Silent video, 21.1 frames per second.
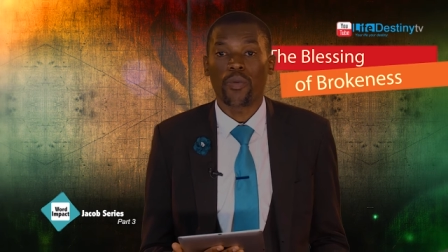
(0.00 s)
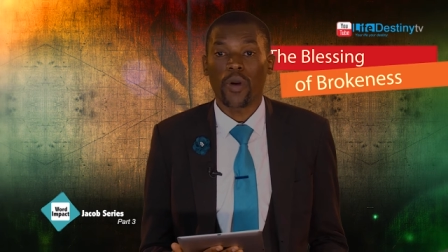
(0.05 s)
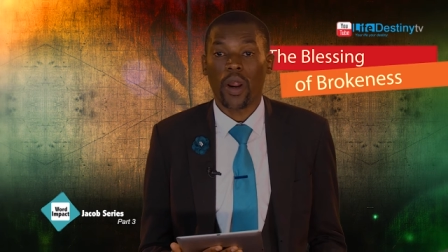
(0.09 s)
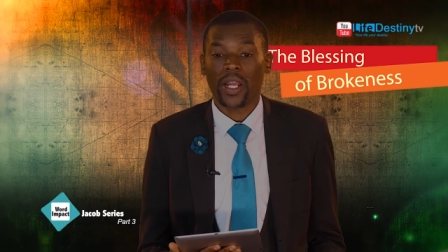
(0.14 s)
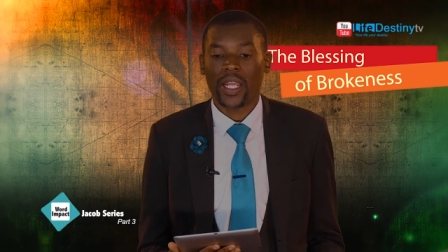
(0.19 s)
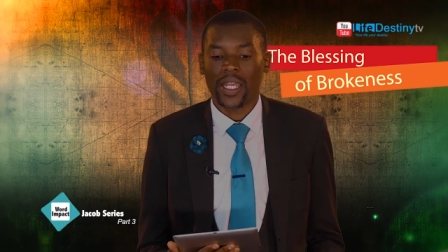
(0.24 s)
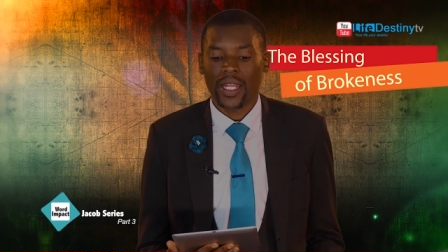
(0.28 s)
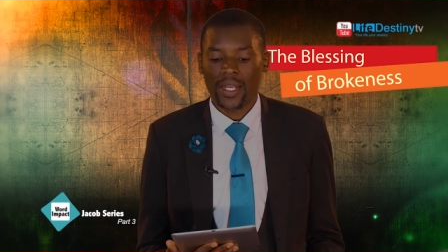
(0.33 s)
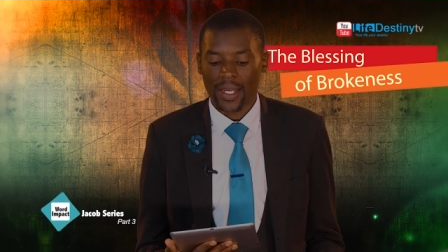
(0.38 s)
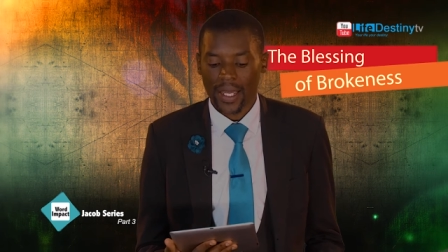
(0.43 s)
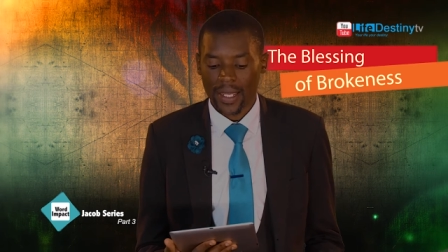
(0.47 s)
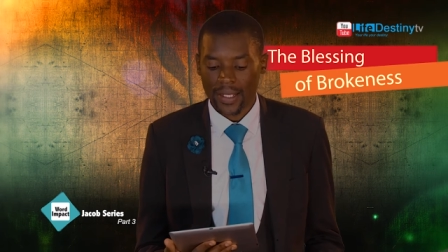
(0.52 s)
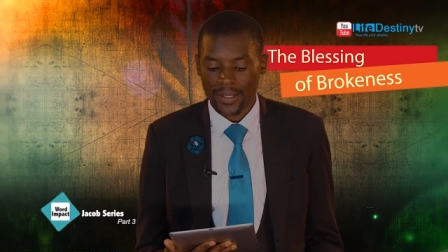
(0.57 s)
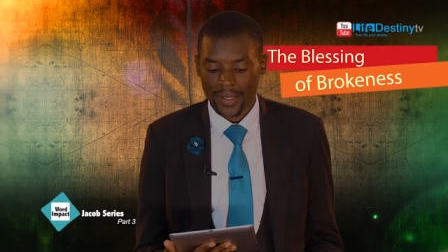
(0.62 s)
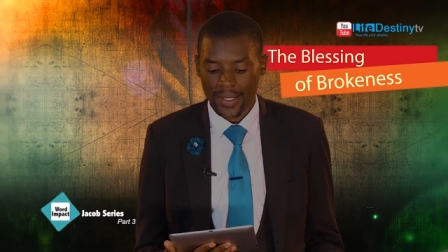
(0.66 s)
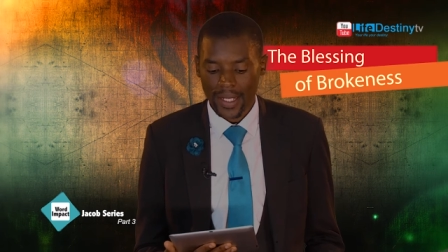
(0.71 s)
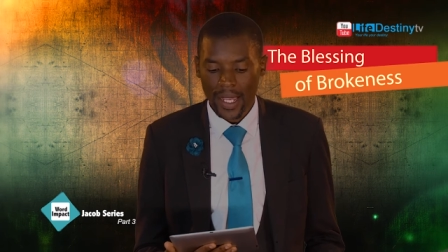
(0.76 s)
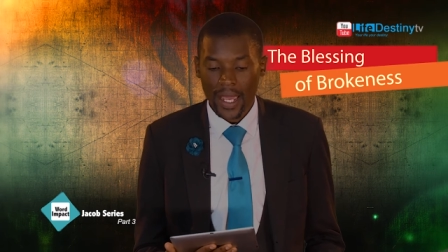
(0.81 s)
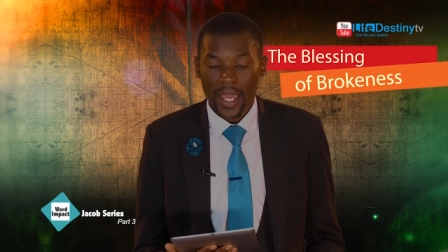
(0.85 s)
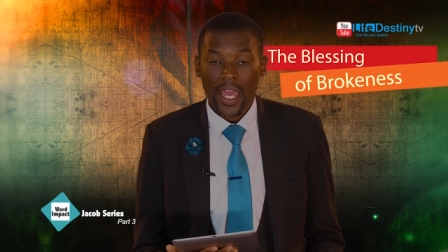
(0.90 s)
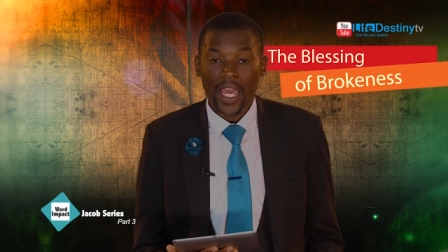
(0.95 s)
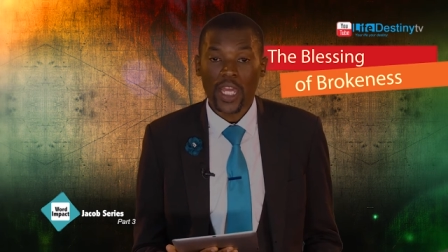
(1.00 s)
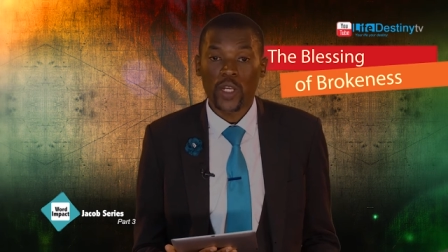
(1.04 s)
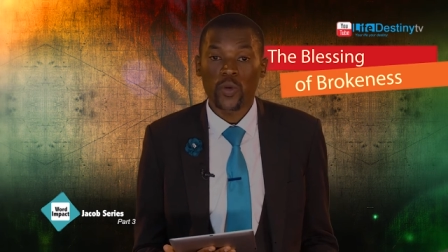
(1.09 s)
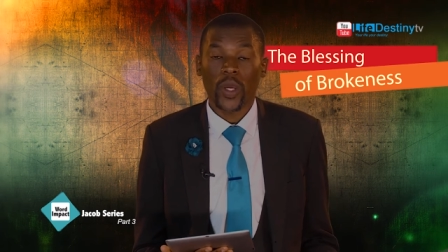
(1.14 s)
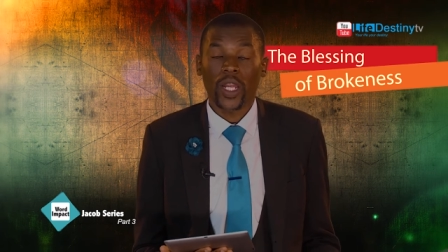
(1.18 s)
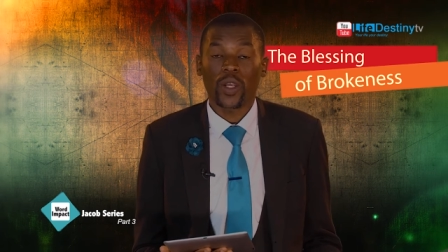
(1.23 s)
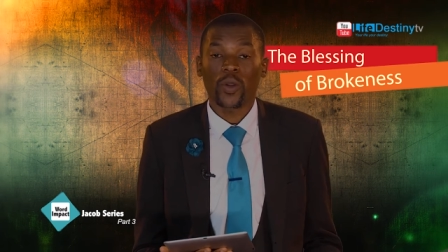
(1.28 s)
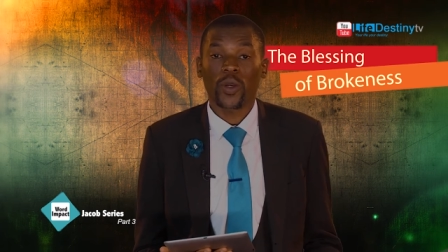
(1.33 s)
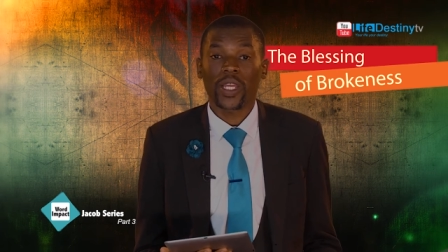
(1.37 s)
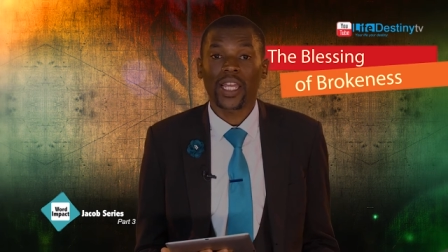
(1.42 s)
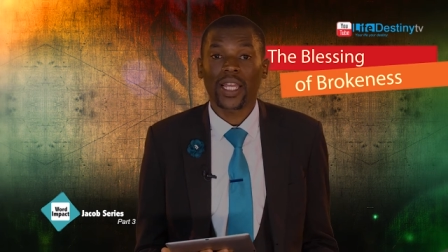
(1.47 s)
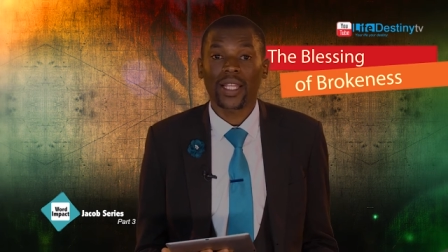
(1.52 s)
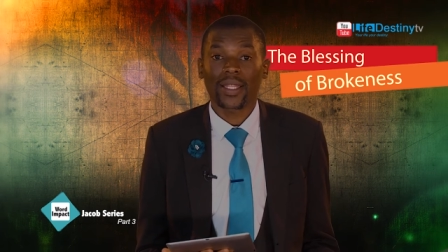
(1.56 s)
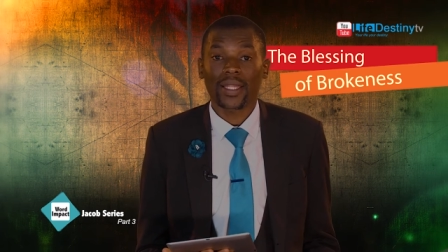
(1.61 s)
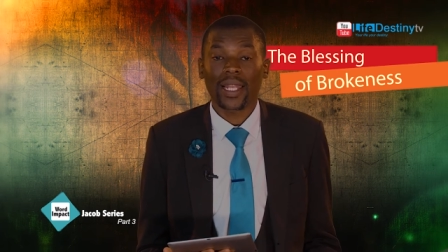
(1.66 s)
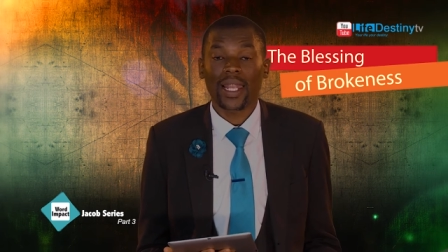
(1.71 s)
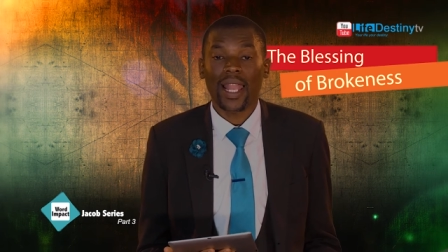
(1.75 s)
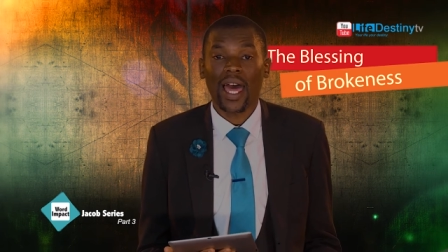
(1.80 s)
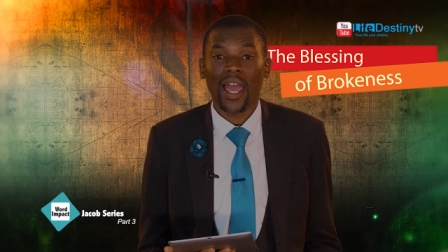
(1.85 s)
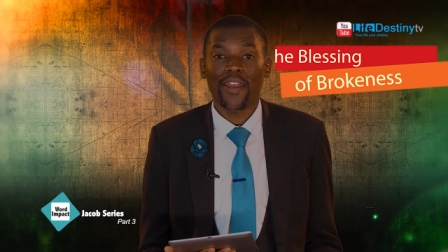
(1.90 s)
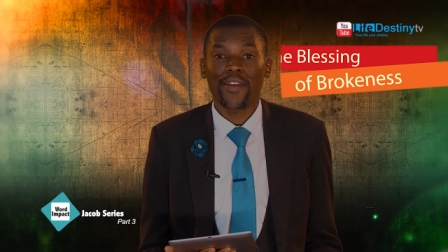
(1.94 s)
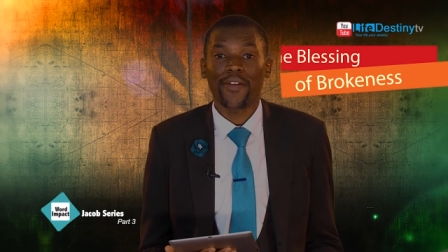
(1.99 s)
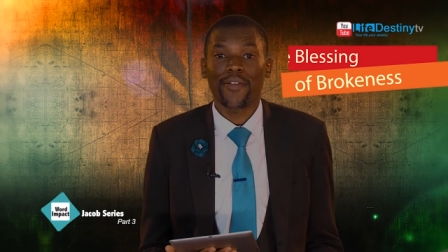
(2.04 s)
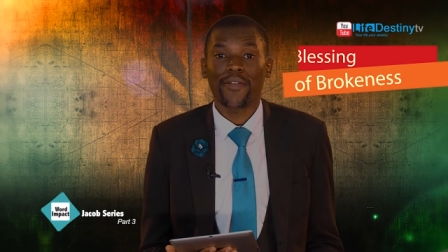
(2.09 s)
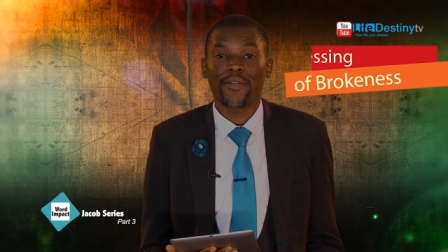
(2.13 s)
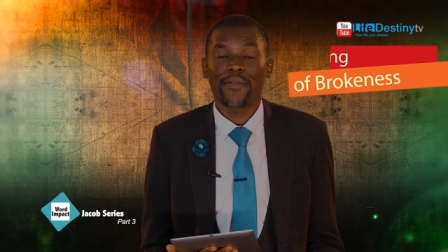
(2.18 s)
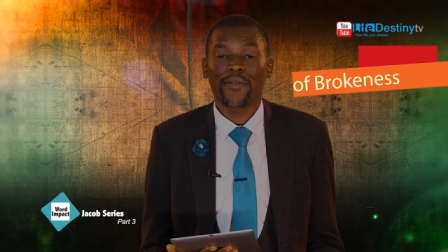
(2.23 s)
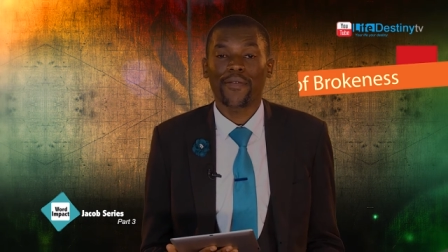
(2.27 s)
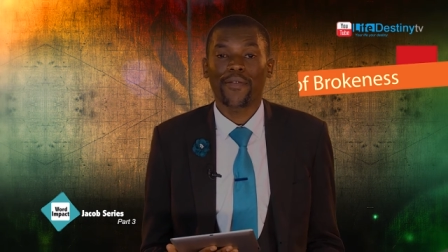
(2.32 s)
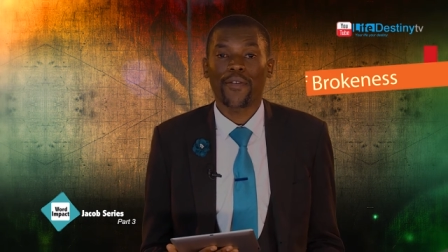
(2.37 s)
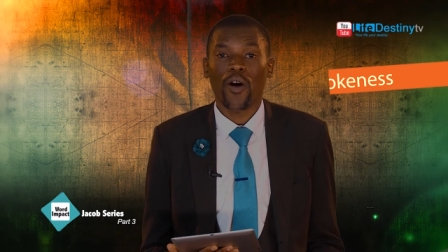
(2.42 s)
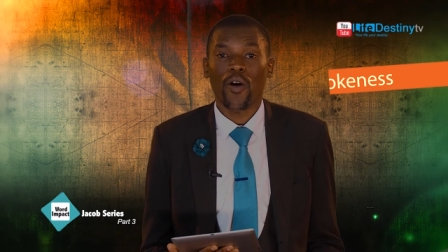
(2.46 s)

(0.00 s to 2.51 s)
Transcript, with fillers: brokenness, and we are looking at the life